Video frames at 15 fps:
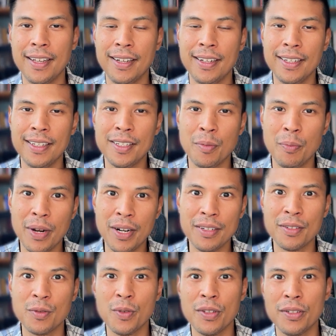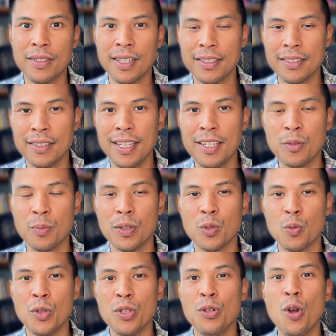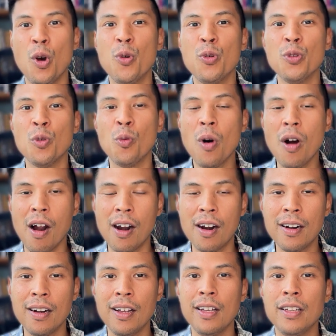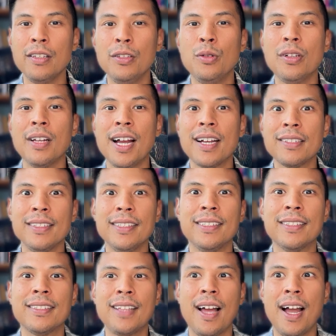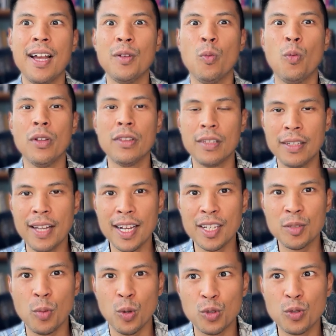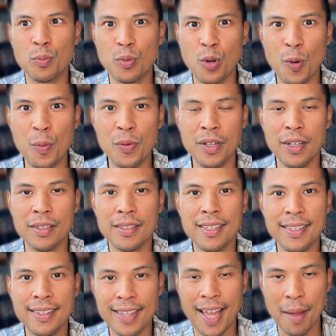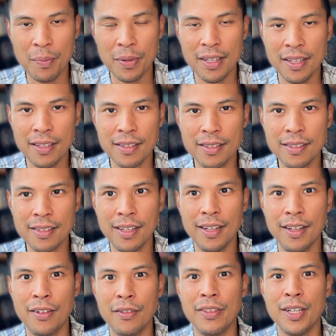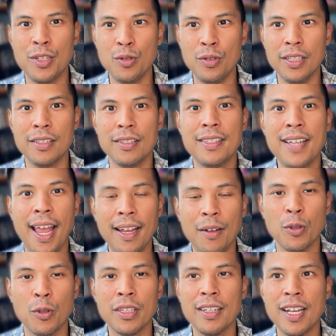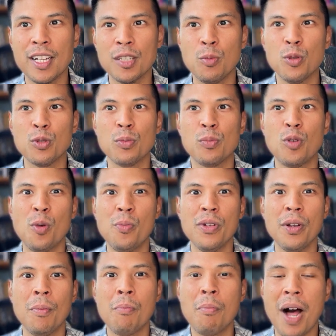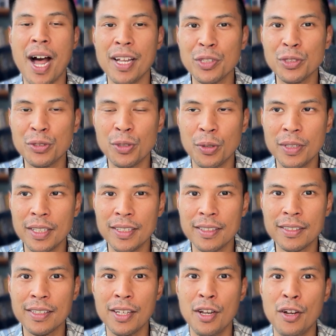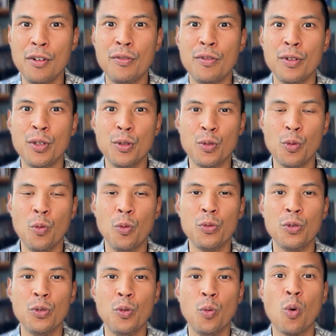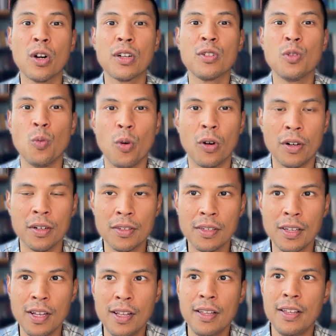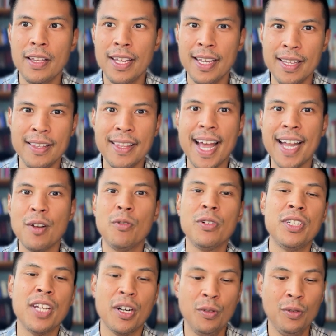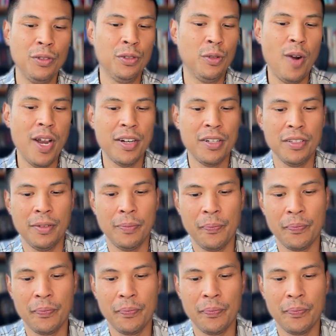In comparison with your destination, because when you know who you are, you can actually decide what the next most appropriate step is that you need to take, the next most appropriate milestone is for you to work towards in that general direction.